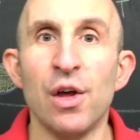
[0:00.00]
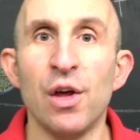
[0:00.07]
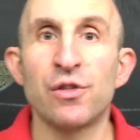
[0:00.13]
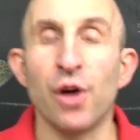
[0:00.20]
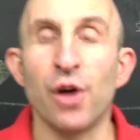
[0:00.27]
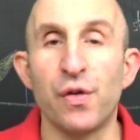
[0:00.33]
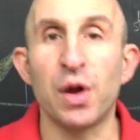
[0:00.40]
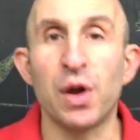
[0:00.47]

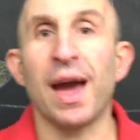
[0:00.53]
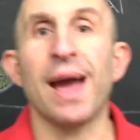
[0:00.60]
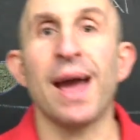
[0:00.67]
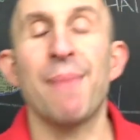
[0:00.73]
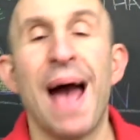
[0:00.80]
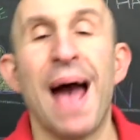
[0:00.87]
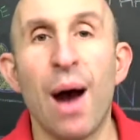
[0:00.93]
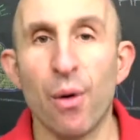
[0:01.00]
So if you
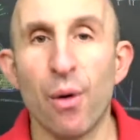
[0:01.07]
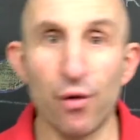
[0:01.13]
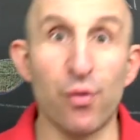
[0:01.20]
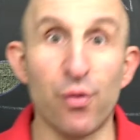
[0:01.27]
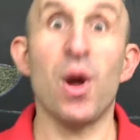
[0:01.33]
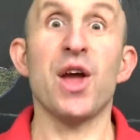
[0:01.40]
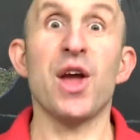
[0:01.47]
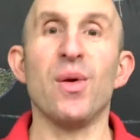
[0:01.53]
came out of
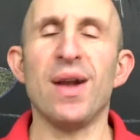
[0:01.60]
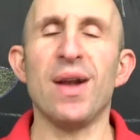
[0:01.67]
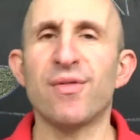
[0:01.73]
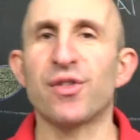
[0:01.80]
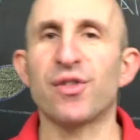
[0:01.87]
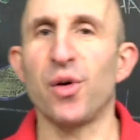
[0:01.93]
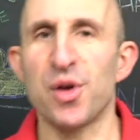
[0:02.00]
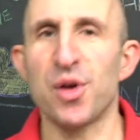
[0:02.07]
where you
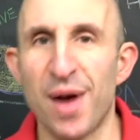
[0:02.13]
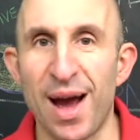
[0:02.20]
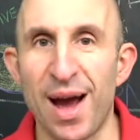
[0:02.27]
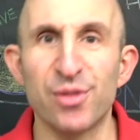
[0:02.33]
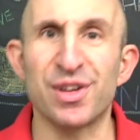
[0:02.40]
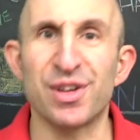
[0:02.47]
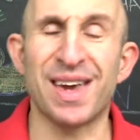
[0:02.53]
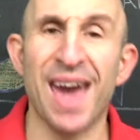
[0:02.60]
lived, not your
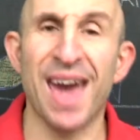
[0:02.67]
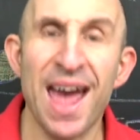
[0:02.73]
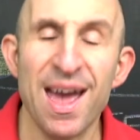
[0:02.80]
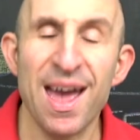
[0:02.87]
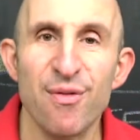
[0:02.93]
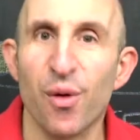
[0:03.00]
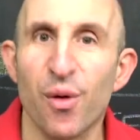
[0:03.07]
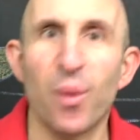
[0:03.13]
house, a
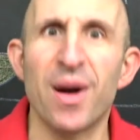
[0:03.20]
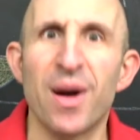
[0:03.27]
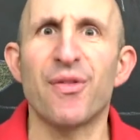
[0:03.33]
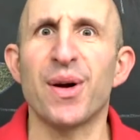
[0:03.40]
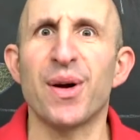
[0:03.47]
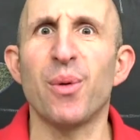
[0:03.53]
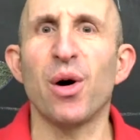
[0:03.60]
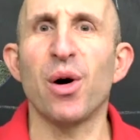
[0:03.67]
cave or
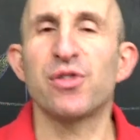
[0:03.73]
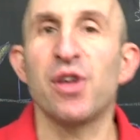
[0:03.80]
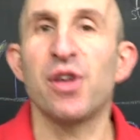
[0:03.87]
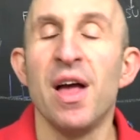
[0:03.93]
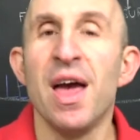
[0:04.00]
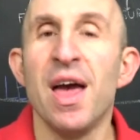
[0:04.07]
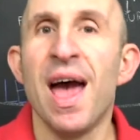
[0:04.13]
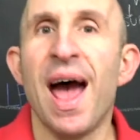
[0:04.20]
wherever it was,
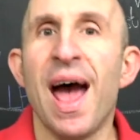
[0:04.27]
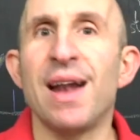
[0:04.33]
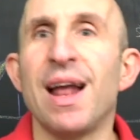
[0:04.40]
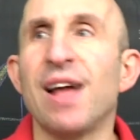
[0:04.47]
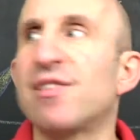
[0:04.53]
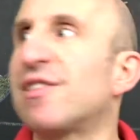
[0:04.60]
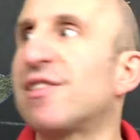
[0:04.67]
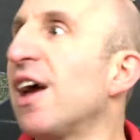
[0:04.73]
and
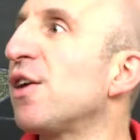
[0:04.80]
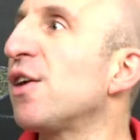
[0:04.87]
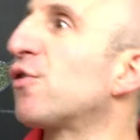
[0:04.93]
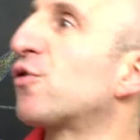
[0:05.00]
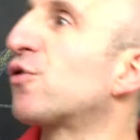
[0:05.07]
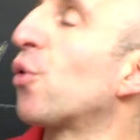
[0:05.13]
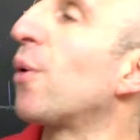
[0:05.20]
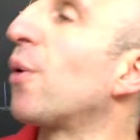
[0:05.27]
let's say you
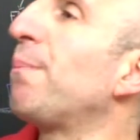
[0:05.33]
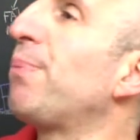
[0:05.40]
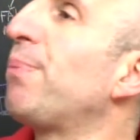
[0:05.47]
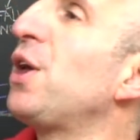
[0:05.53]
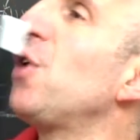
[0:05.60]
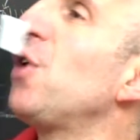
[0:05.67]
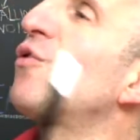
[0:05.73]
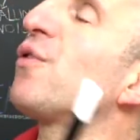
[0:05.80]
saw a
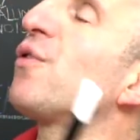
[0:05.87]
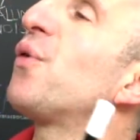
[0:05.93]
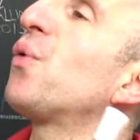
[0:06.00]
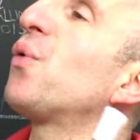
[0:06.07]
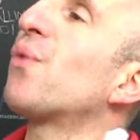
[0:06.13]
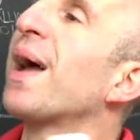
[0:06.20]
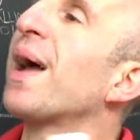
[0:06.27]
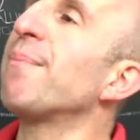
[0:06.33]

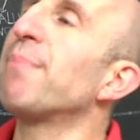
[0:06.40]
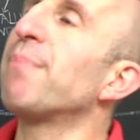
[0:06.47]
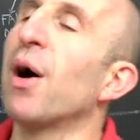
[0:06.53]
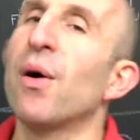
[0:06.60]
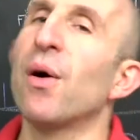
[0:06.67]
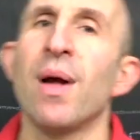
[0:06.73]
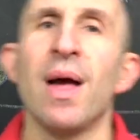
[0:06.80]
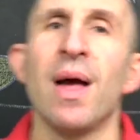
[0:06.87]
beautiful
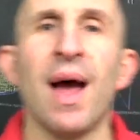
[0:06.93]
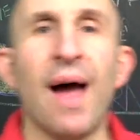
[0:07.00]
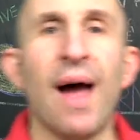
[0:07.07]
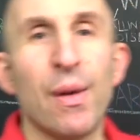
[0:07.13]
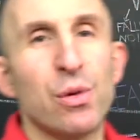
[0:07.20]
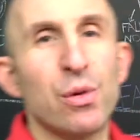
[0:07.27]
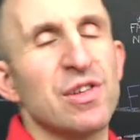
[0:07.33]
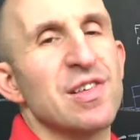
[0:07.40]
rainbow and
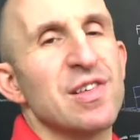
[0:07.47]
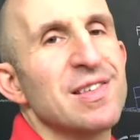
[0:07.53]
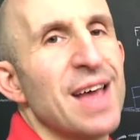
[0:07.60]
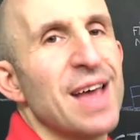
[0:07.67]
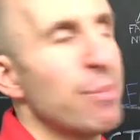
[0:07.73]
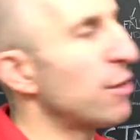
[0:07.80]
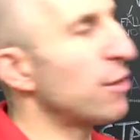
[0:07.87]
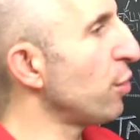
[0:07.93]
there was a
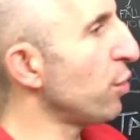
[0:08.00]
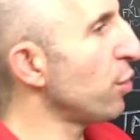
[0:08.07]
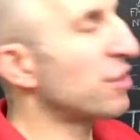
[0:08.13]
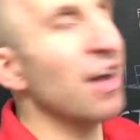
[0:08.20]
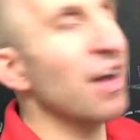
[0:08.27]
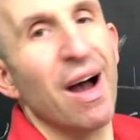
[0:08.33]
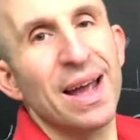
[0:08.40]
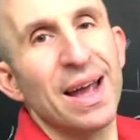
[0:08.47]
saber-toothed
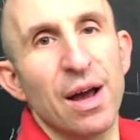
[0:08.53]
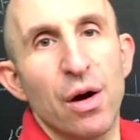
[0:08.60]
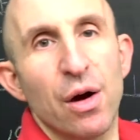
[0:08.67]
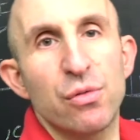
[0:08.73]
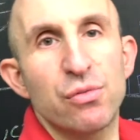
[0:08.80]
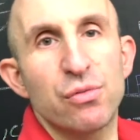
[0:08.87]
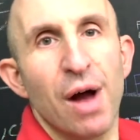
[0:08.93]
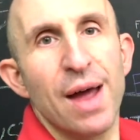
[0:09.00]
tiger
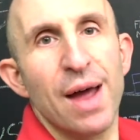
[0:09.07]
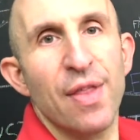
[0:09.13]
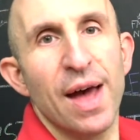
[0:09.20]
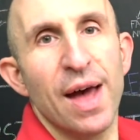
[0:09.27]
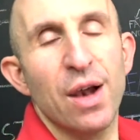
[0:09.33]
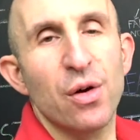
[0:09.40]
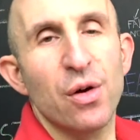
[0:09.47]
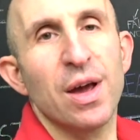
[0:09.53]
right
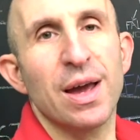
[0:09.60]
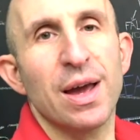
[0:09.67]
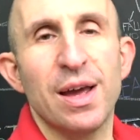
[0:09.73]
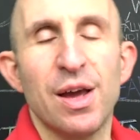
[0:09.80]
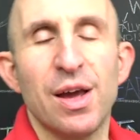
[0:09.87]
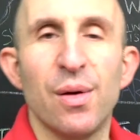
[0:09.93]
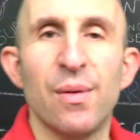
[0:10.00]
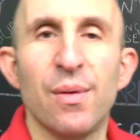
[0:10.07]
there looking at
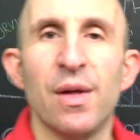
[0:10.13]
you,